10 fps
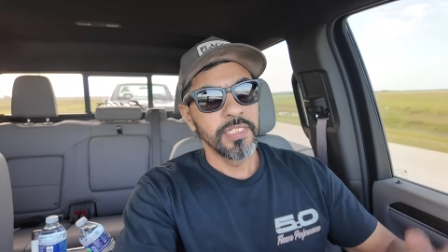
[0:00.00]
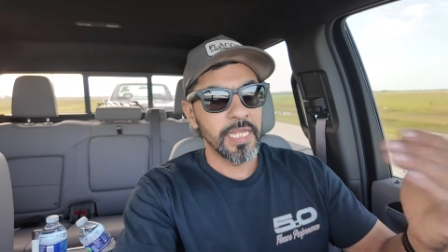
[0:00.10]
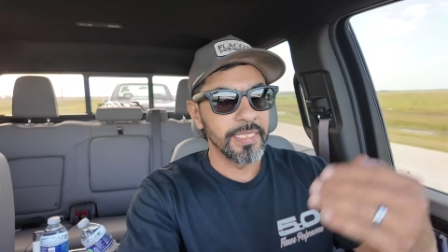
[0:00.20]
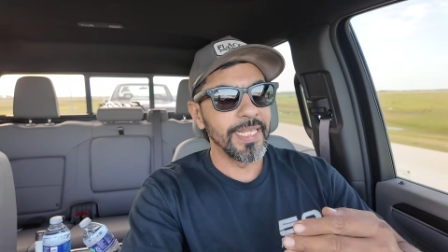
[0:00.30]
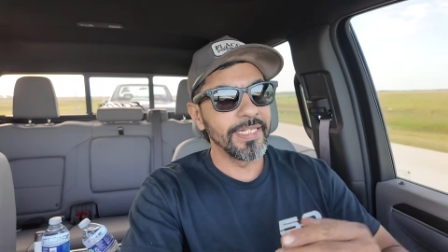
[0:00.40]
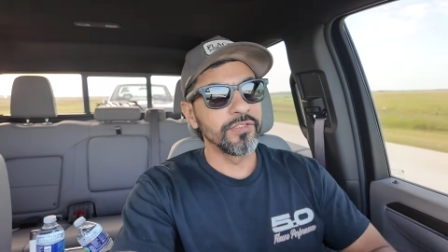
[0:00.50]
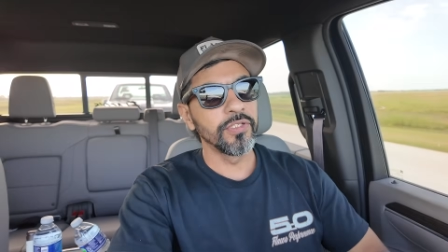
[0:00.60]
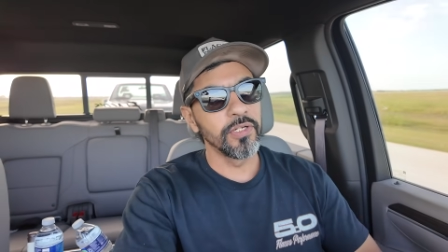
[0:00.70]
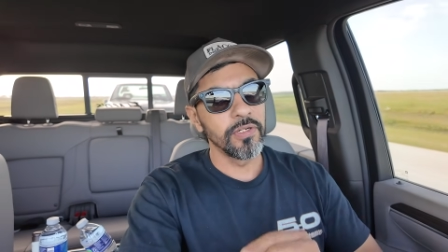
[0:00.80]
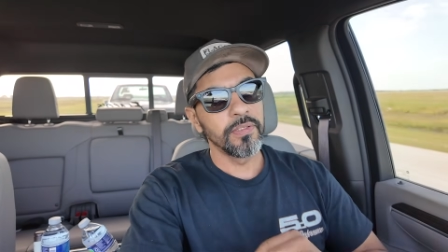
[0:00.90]

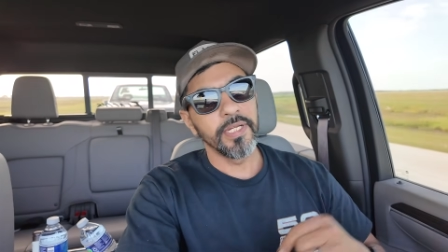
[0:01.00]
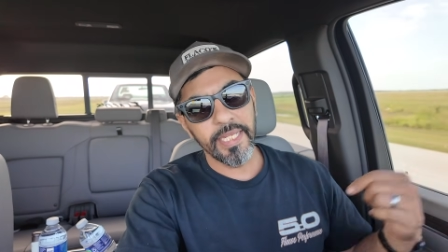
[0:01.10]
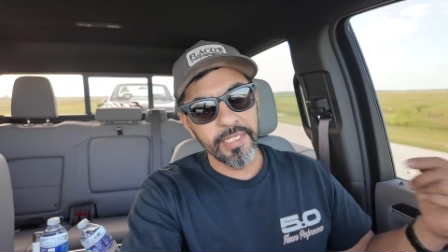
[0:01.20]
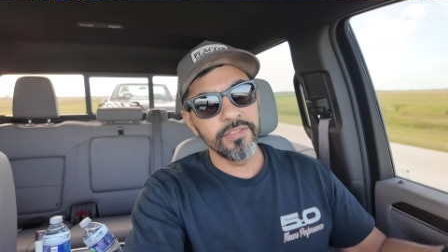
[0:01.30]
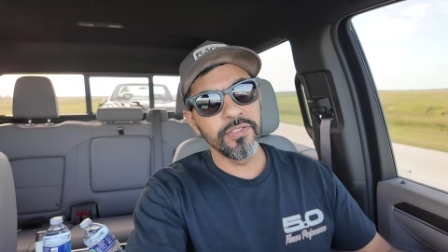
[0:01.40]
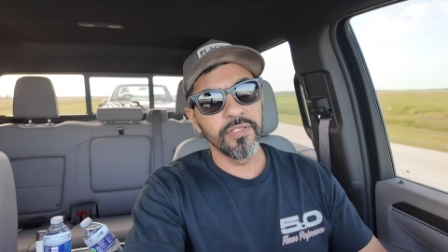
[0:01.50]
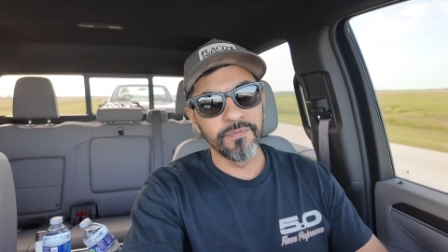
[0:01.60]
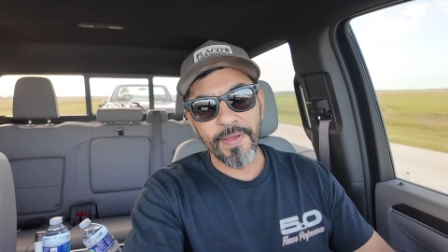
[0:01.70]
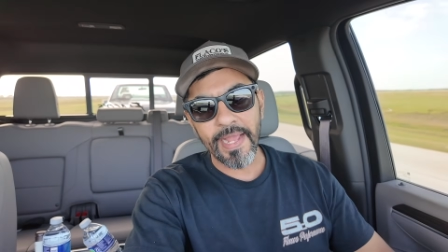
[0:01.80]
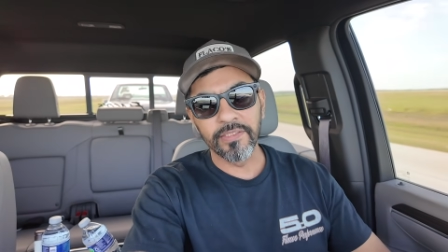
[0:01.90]
condenser into the
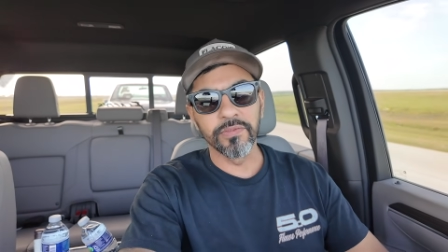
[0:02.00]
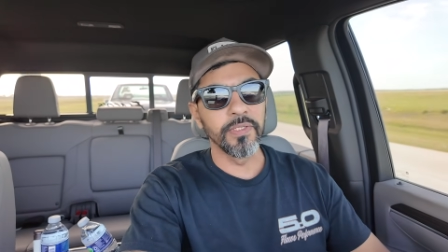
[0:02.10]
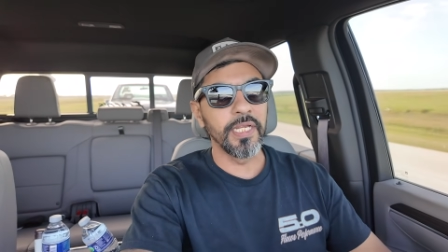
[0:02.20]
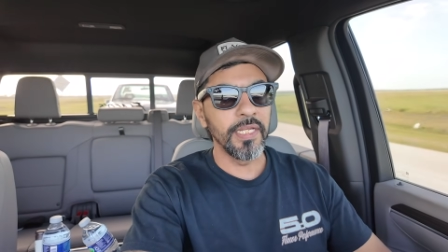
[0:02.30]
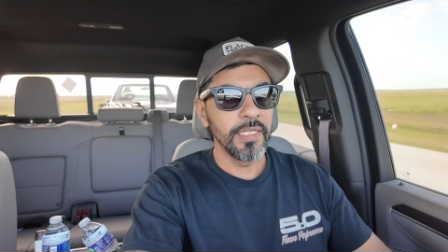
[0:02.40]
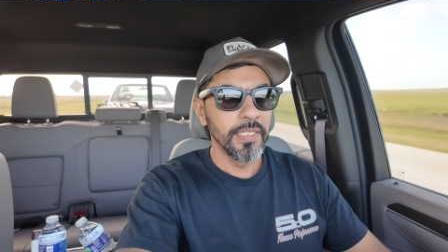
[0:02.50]
factory